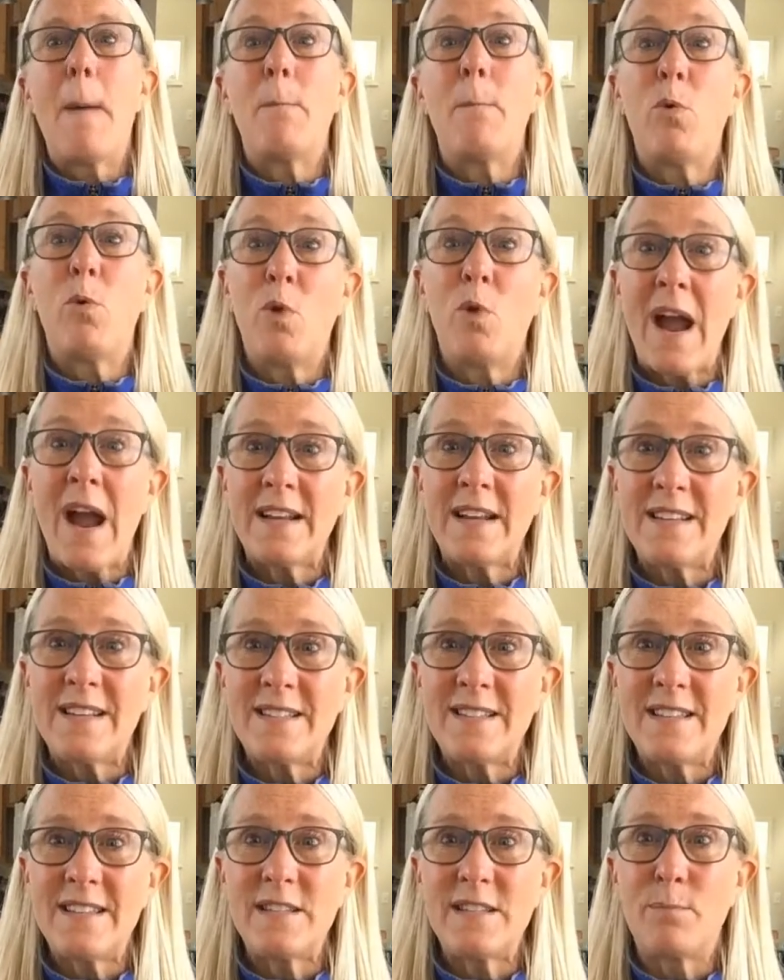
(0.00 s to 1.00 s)

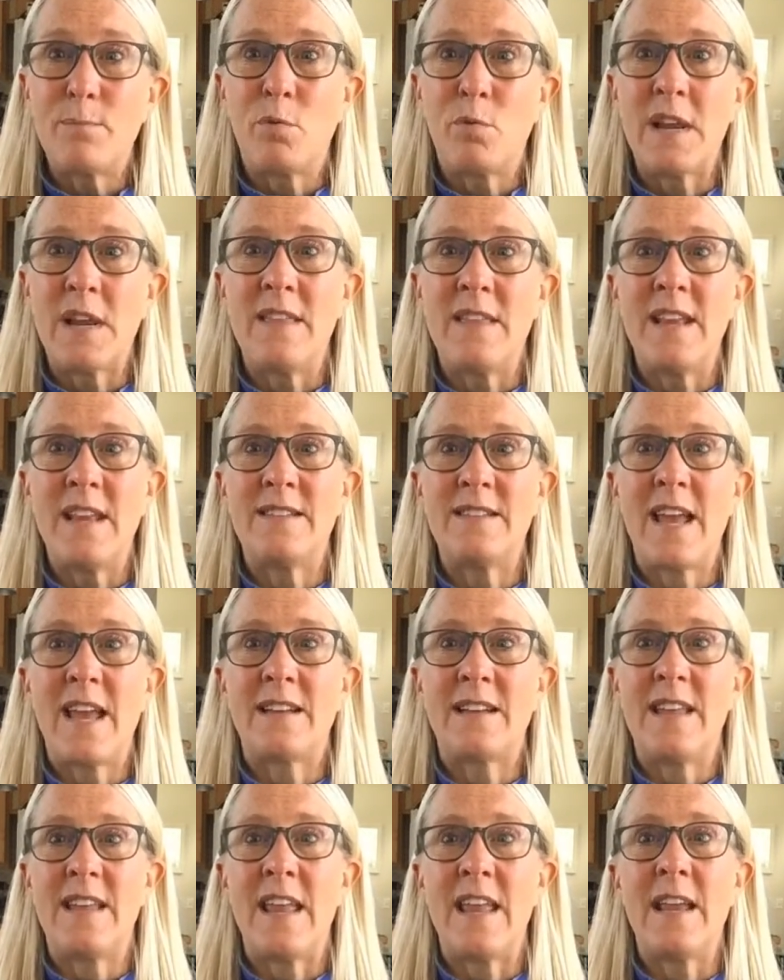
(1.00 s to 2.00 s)
Practice this breathing
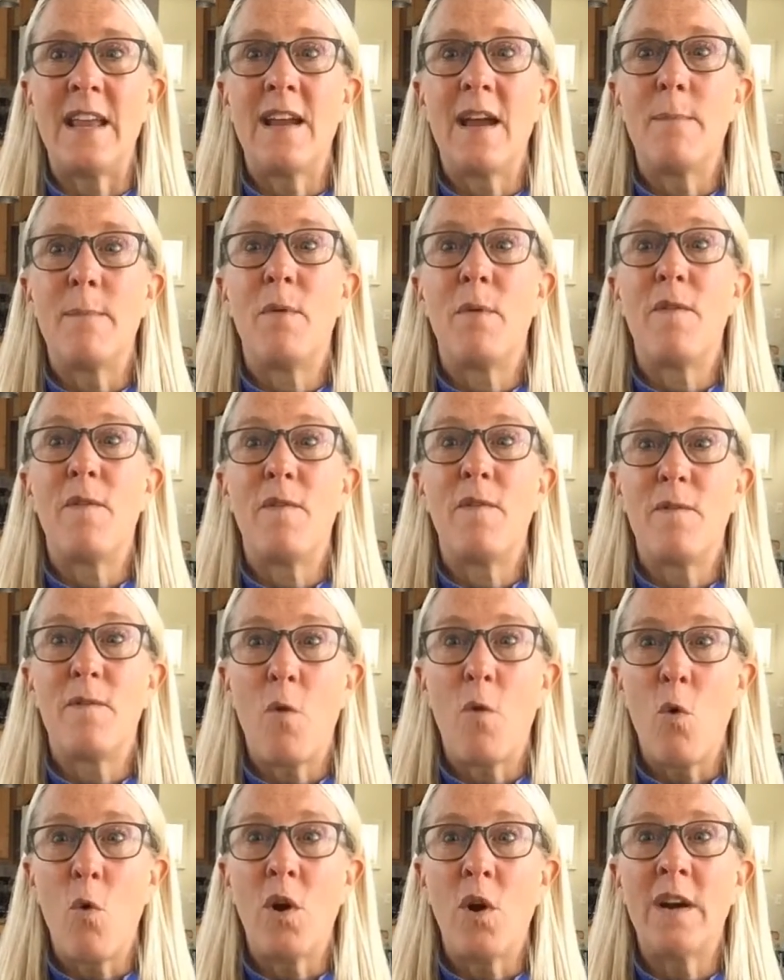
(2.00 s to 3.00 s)
technique
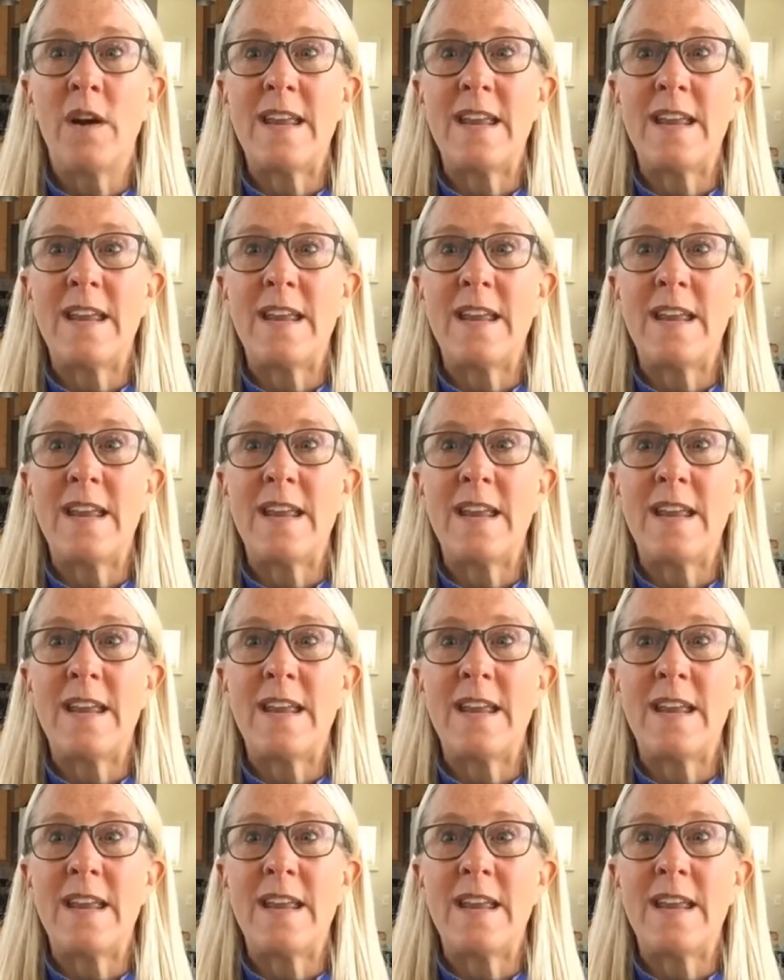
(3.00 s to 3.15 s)
before